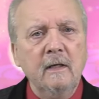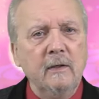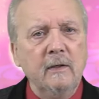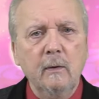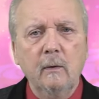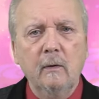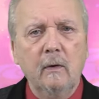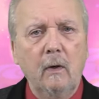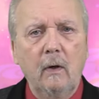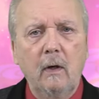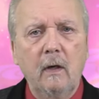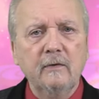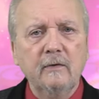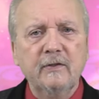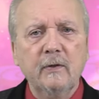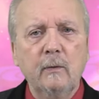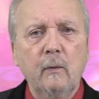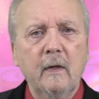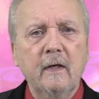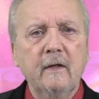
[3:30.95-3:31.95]
You are
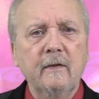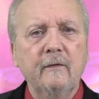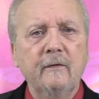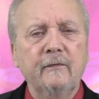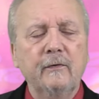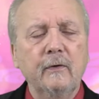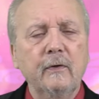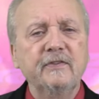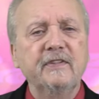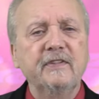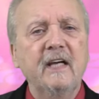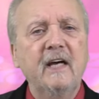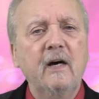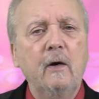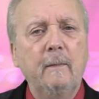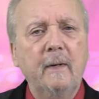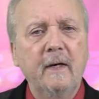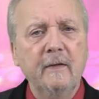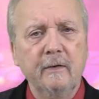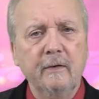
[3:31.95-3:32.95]
also one of the first to
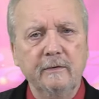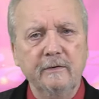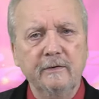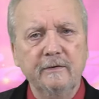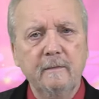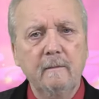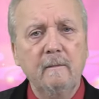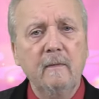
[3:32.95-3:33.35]
help others,